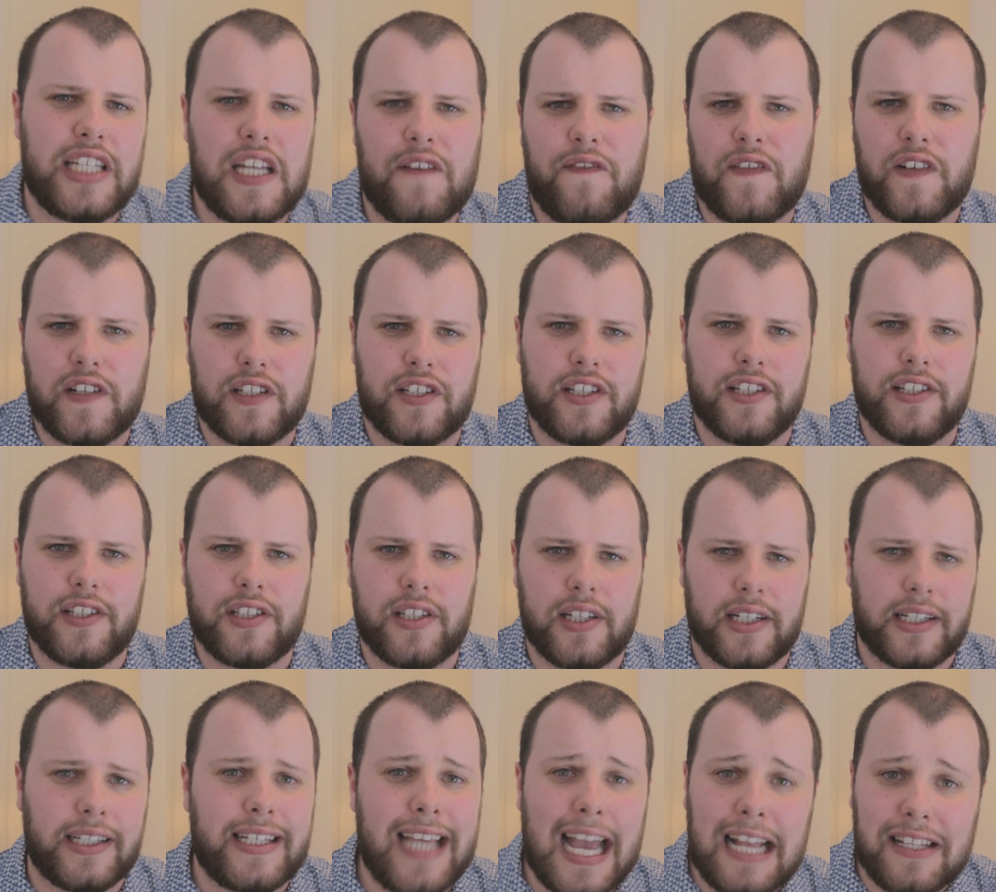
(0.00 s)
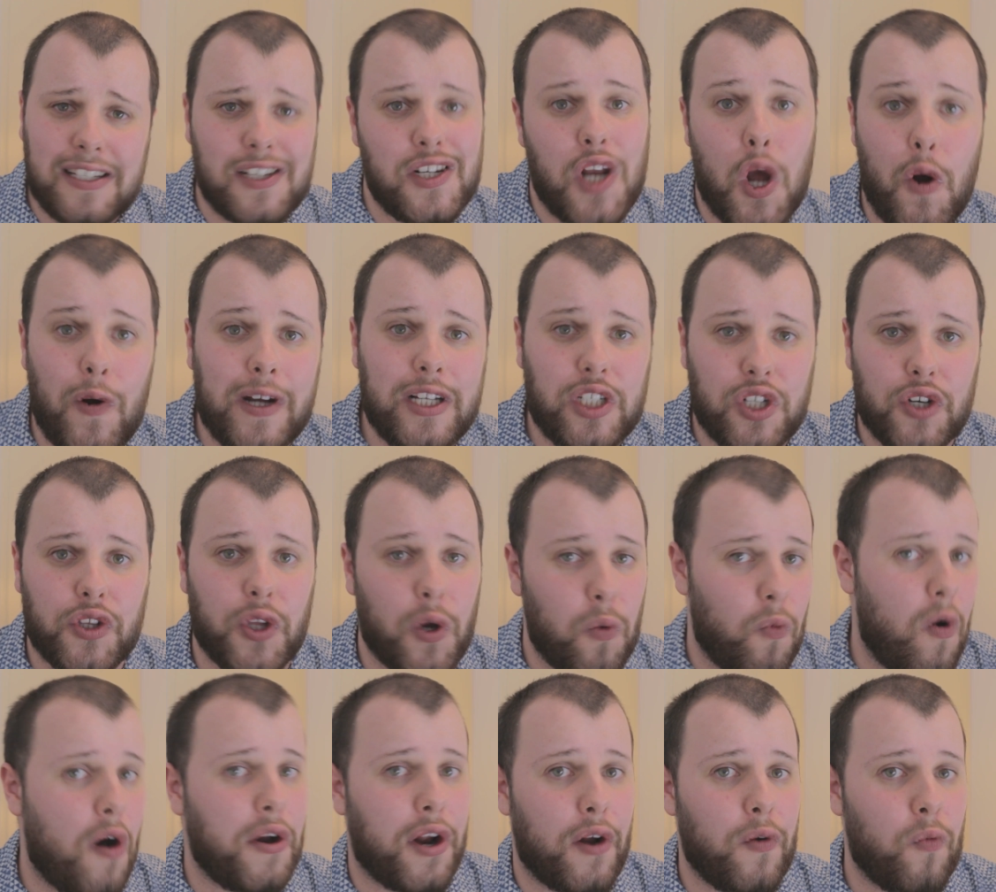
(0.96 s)
differences and get to know each
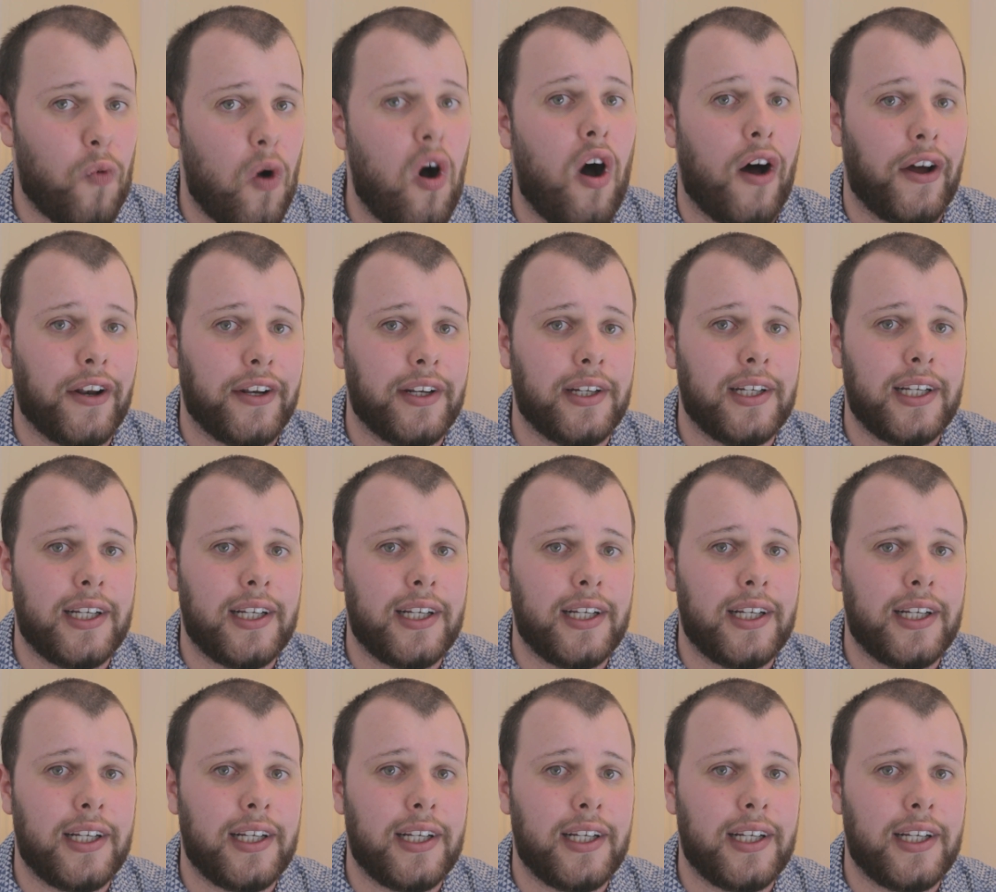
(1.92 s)
other one on one,